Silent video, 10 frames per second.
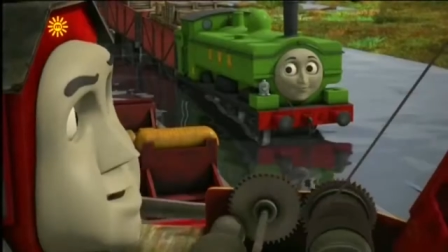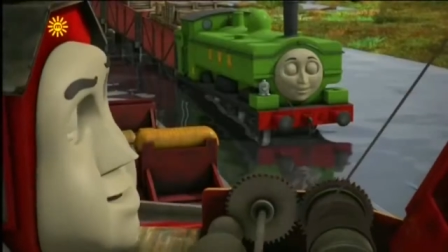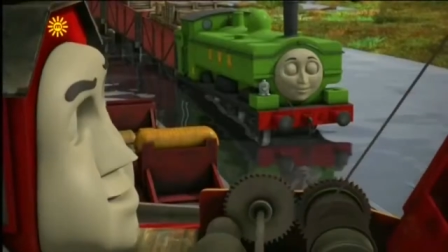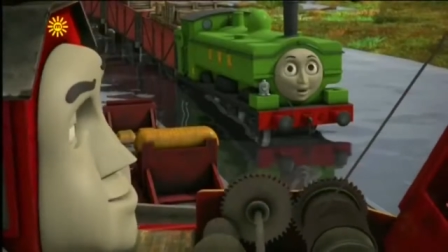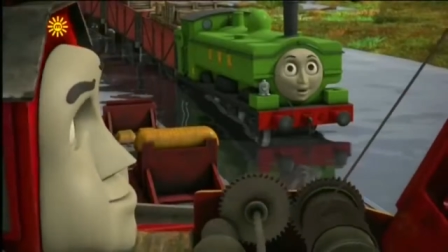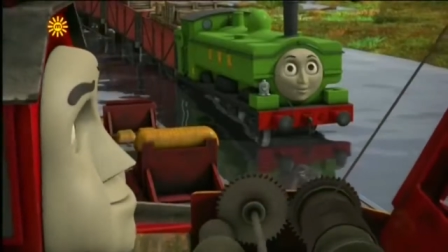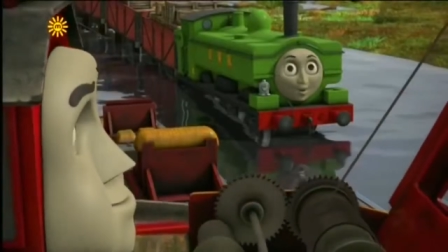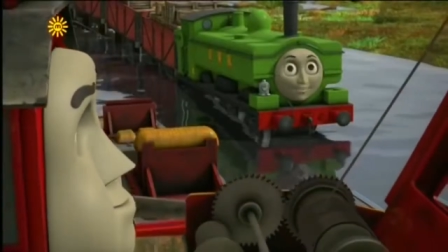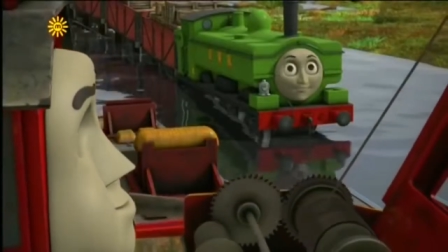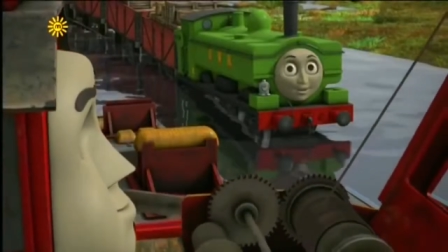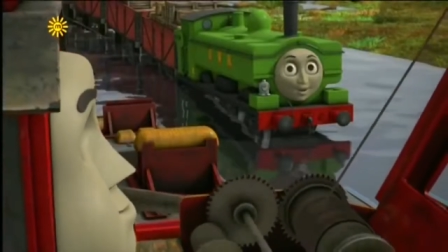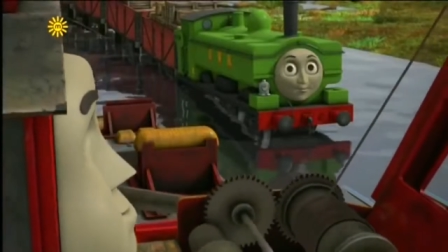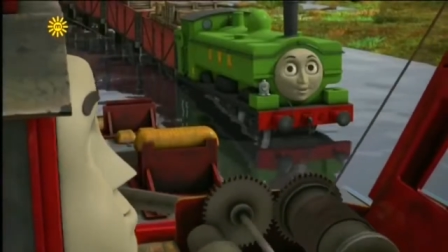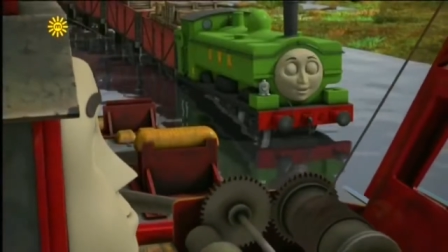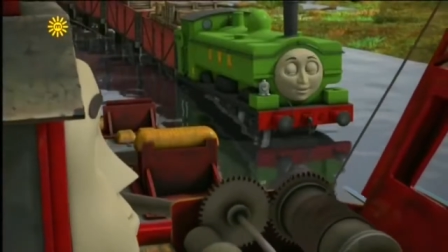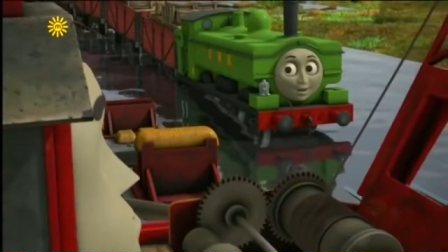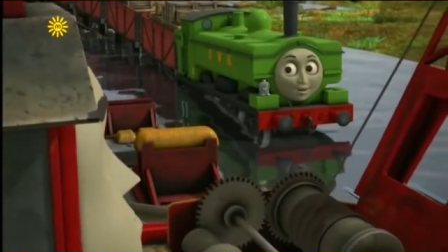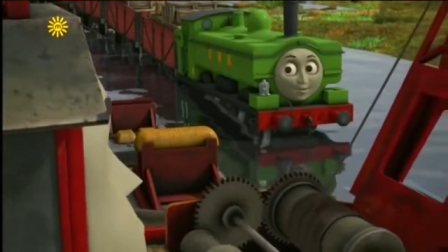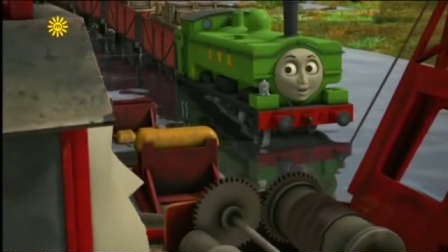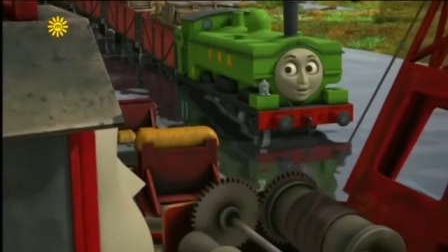I'll be glad to have my wheels
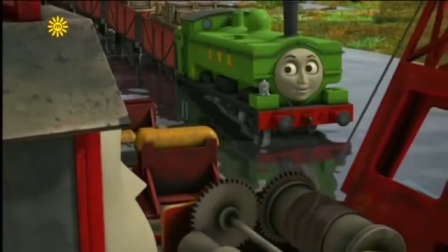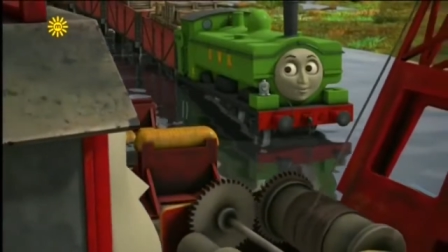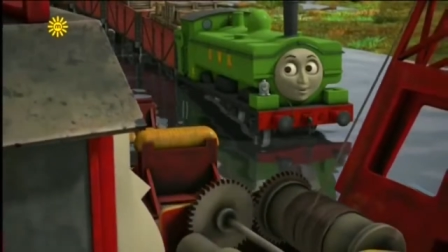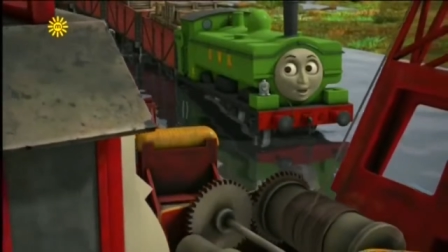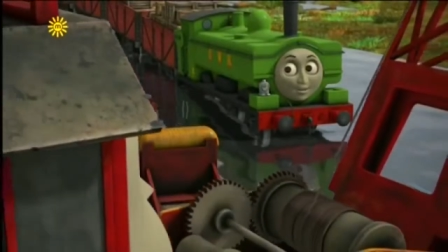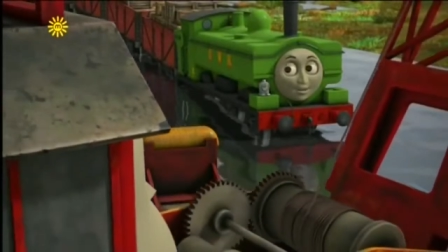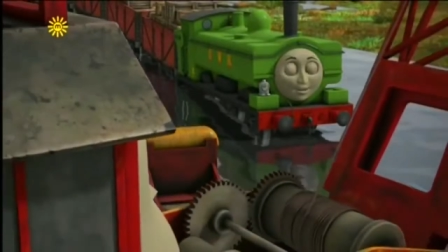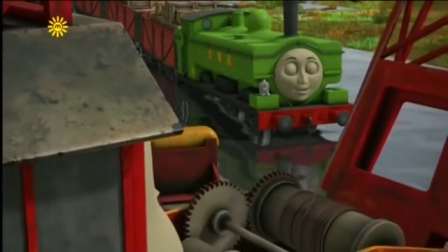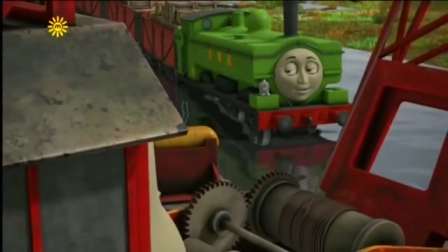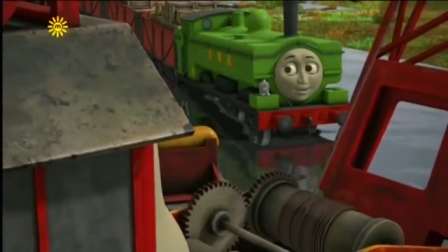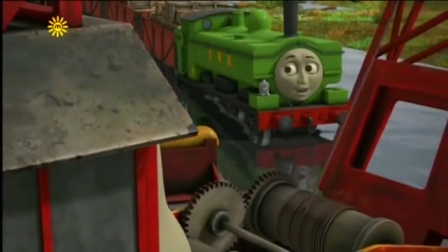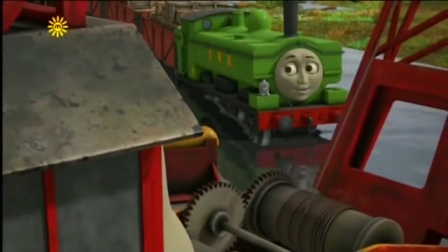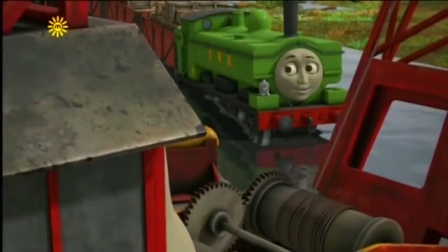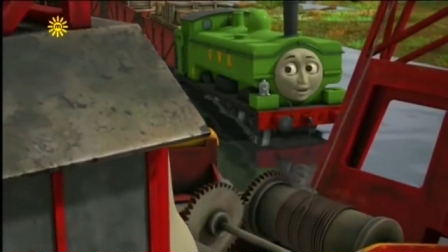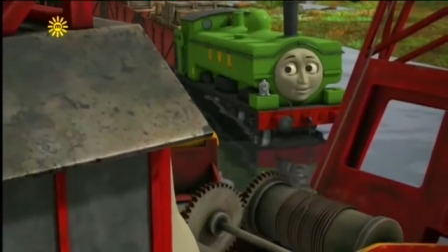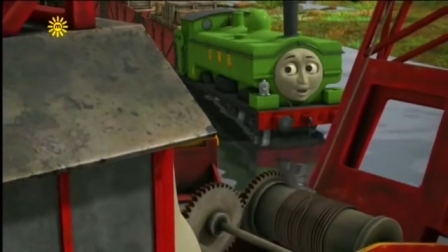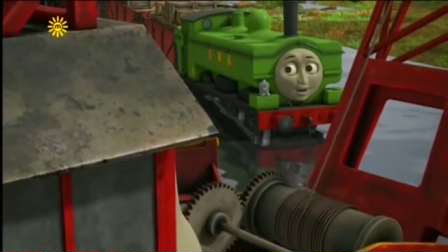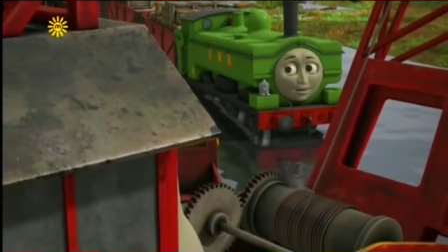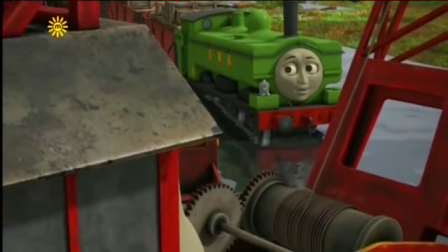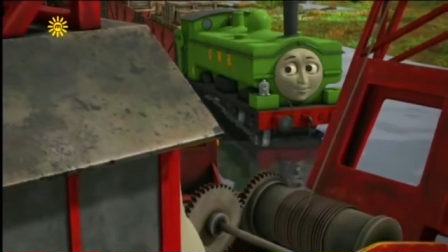on dry track again, I can
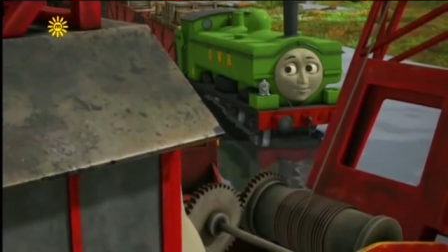tell